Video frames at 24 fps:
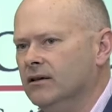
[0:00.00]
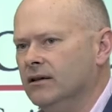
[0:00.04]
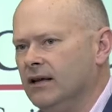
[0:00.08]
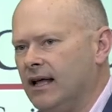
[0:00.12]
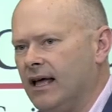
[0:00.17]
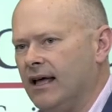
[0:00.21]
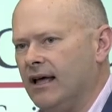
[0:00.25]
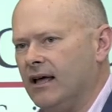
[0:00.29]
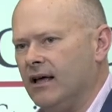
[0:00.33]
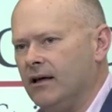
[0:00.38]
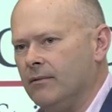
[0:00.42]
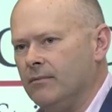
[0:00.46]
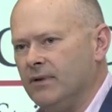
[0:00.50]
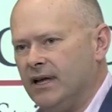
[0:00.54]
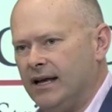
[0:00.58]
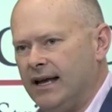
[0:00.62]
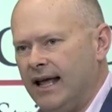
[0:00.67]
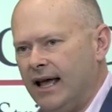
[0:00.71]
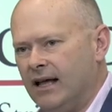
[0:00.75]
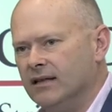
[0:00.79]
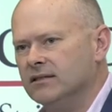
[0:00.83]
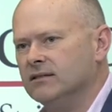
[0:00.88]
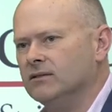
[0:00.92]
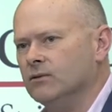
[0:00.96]
um,
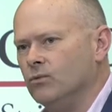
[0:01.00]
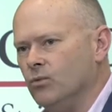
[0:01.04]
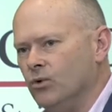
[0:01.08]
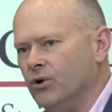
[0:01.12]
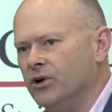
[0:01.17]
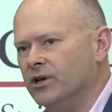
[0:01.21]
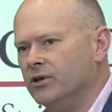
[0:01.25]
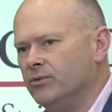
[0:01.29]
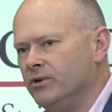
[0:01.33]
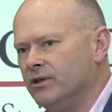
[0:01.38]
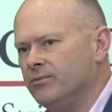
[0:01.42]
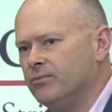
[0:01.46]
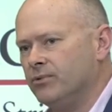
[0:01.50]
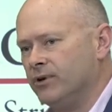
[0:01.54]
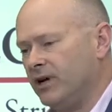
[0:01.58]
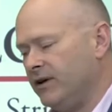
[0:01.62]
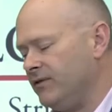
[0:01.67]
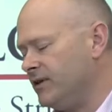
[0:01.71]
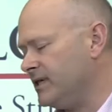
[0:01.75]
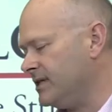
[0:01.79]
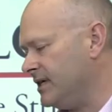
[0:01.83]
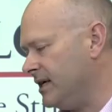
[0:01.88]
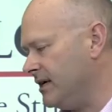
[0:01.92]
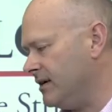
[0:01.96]
announced and worked with.
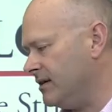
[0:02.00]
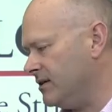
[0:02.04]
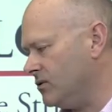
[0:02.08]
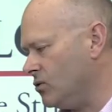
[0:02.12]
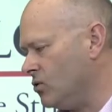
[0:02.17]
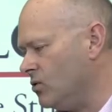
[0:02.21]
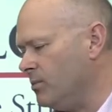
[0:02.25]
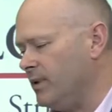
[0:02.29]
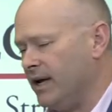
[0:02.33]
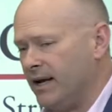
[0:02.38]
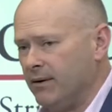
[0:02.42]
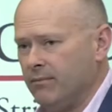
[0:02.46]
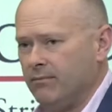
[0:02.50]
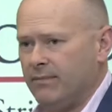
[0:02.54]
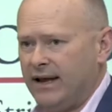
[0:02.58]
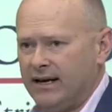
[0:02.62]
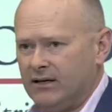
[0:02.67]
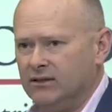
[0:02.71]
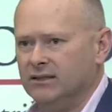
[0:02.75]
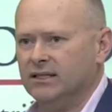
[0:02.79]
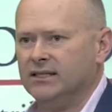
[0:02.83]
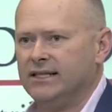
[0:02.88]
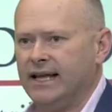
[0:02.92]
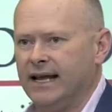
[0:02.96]
Previously, it's all been
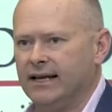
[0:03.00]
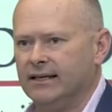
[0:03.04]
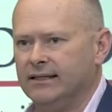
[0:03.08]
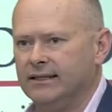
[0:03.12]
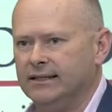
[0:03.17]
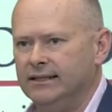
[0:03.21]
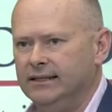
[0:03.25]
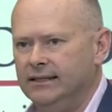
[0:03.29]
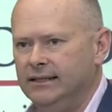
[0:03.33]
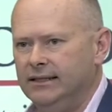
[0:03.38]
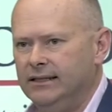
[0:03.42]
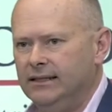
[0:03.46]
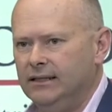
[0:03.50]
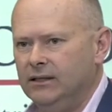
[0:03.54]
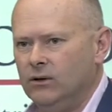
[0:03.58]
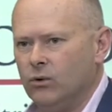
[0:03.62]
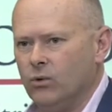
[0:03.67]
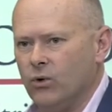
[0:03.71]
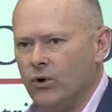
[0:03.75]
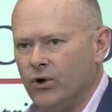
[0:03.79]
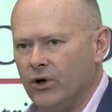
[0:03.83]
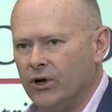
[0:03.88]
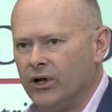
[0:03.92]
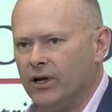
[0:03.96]
metal detector
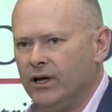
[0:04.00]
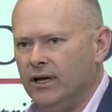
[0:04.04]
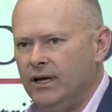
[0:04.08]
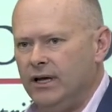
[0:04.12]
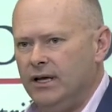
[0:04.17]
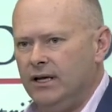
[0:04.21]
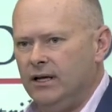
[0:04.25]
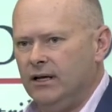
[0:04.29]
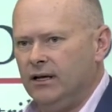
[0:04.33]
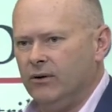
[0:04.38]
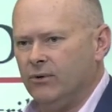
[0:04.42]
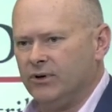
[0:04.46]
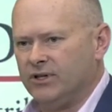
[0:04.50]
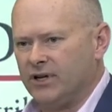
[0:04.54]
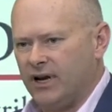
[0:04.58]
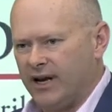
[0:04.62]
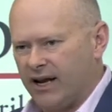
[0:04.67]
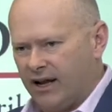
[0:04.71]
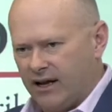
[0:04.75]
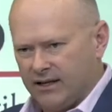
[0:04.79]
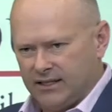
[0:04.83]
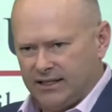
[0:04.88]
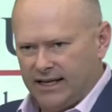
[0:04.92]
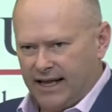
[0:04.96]
work, which
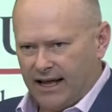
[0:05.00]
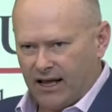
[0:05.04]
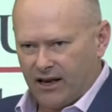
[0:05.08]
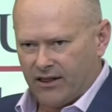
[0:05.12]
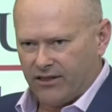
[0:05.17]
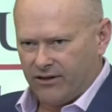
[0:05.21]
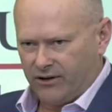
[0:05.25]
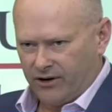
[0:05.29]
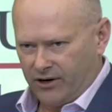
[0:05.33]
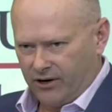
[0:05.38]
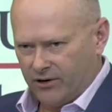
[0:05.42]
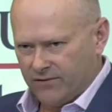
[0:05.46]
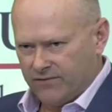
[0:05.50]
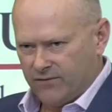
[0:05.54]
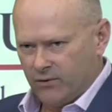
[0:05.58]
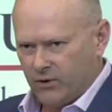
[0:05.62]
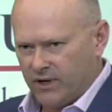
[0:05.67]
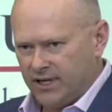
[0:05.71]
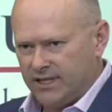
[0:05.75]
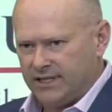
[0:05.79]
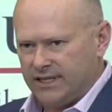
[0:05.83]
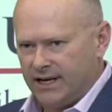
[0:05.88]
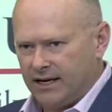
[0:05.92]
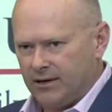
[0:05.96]
only goes down 30 or
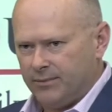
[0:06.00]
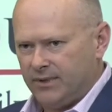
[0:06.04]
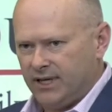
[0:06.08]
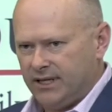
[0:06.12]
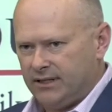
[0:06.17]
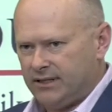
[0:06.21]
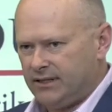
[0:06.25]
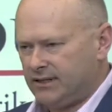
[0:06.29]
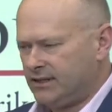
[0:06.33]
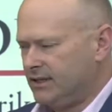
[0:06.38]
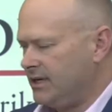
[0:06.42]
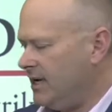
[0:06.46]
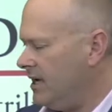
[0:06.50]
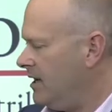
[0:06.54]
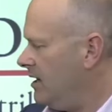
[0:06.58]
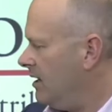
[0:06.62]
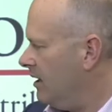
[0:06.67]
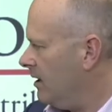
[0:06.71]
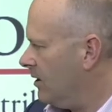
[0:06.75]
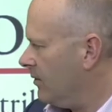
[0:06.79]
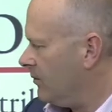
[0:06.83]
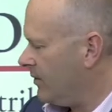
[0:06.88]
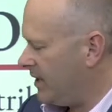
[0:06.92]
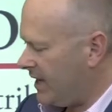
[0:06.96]
40 centimetres.
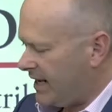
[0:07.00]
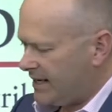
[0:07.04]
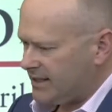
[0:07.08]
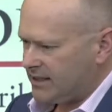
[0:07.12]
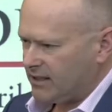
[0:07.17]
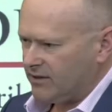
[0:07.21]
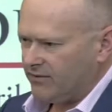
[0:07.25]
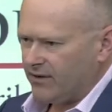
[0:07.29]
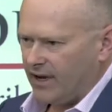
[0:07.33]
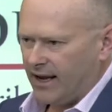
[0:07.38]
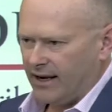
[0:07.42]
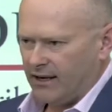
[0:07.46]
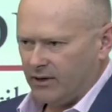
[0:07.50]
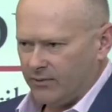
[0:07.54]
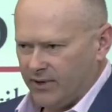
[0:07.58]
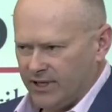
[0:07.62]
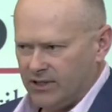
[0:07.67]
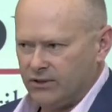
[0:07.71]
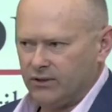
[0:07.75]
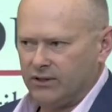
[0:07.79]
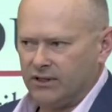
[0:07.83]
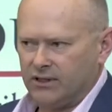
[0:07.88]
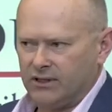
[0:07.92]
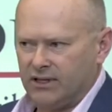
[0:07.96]
With excavator, we
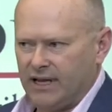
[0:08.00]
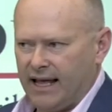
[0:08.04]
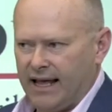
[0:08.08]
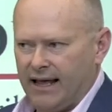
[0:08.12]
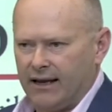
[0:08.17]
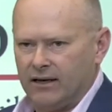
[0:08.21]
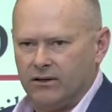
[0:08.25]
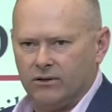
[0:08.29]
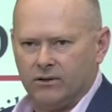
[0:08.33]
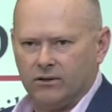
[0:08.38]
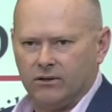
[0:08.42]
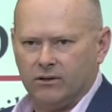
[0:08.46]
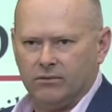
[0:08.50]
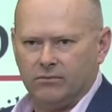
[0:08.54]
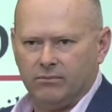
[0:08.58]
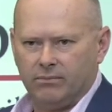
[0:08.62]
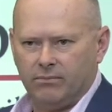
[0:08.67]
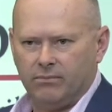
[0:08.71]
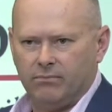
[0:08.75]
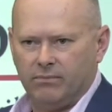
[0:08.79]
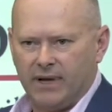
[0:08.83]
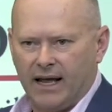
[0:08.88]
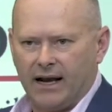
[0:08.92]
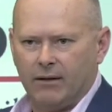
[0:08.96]
took it down to
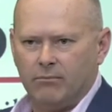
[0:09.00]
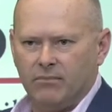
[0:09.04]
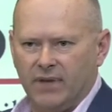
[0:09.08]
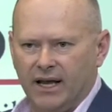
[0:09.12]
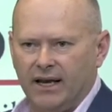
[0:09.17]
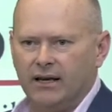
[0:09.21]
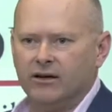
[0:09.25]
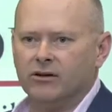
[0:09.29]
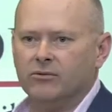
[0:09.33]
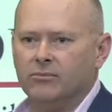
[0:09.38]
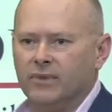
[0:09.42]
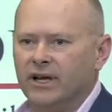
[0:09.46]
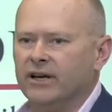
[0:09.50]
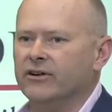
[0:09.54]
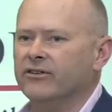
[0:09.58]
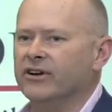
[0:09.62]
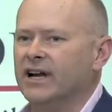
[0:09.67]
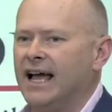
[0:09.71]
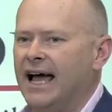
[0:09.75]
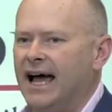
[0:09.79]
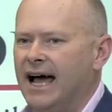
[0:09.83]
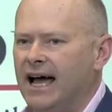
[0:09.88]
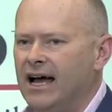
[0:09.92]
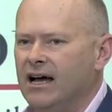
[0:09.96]
about a metre, a metre
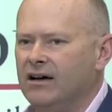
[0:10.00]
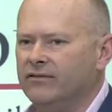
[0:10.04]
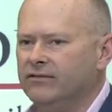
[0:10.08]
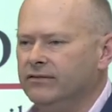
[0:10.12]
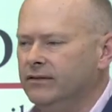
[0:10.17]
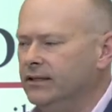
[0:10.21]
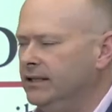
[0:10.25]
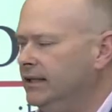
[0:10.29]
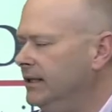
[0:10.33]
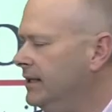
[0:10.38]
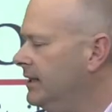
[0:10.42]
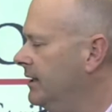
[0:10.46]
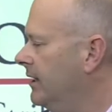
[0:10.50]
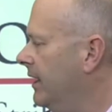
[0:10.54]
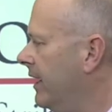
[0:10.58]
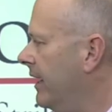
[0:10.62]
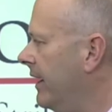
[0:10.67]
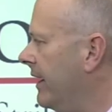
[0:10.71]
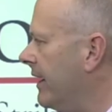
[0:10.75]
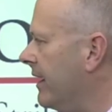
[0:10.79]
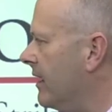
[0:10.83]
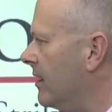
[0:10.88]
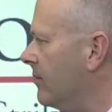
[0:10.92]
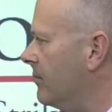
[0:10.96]
and a half,
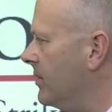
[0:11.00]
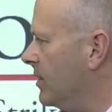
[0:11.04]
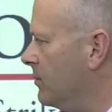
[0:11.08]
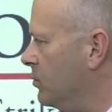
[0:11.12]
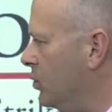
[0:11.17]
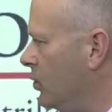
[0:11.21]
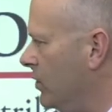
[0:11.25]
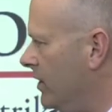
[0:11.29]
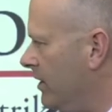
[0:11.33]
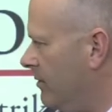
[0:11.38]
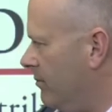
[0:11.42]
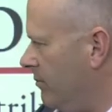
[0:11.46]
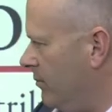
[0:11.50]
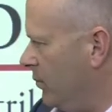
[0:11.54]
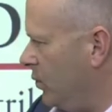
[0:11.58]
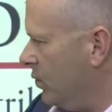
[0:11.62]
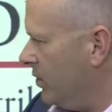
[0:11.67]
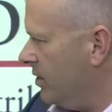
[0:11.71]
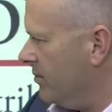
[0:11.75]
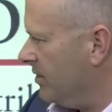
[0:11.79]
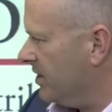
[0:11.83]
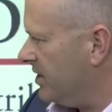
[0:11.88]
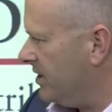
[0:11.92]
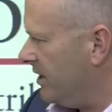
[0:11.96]
um, and put,
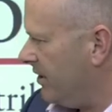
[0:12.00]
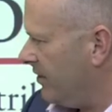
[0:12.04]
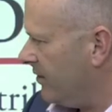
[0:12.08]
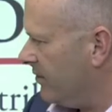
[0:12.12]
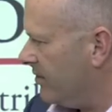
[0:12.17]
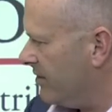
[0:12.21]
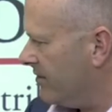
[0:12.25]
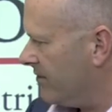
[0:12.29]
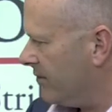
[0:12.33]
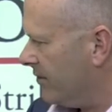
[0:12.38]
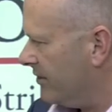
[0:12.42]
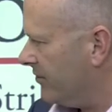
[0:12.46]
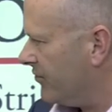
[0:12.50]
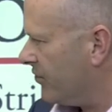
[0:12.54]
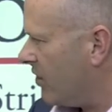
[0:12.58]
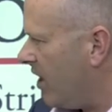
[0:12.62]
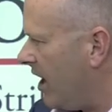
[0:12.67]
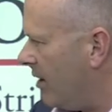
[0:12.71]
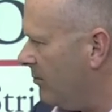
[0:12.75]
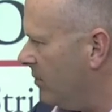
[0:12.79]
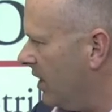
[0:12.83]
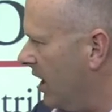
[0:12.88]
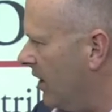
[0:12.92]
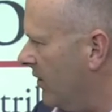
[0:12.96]
put the material through a
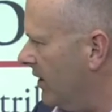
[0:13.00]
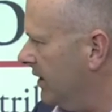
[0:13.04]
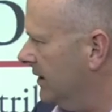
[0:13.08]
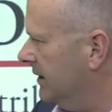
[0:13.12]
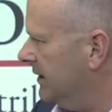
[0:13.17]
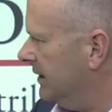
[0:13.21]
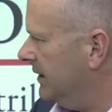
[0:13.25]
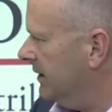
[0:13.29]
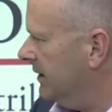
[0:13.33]
dry blower.